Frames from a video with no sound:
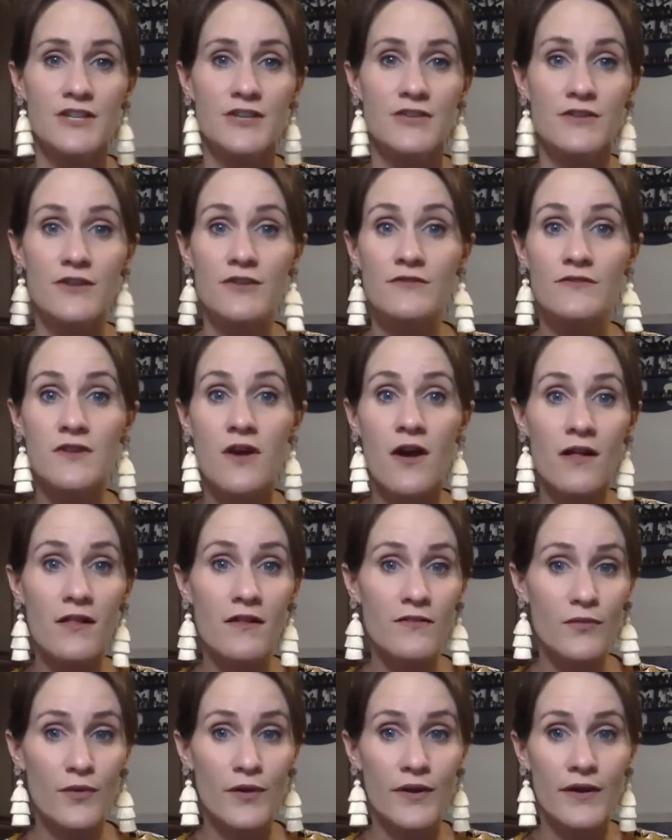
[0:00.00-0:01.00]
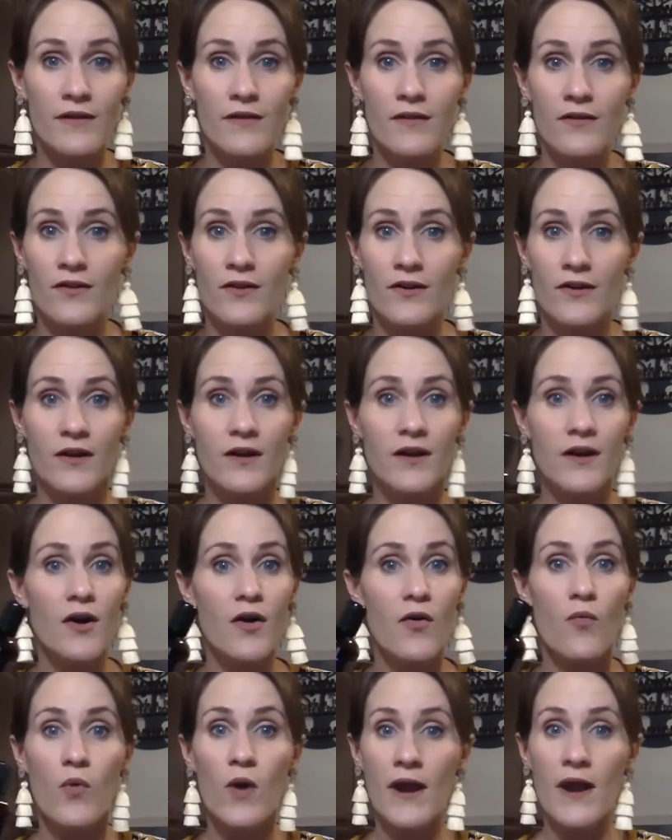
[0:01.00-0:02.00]
You can use olive oil or
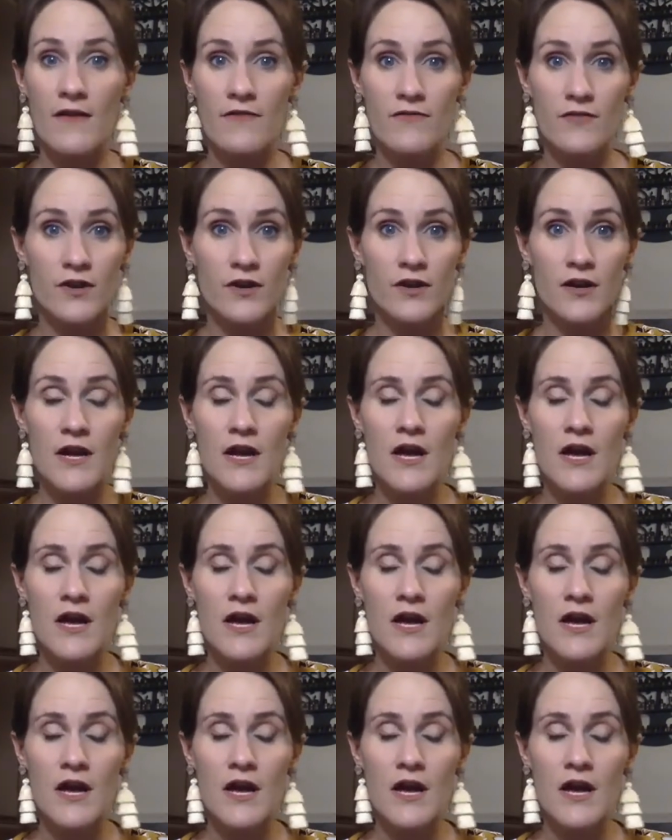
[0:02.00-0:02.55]
whatever.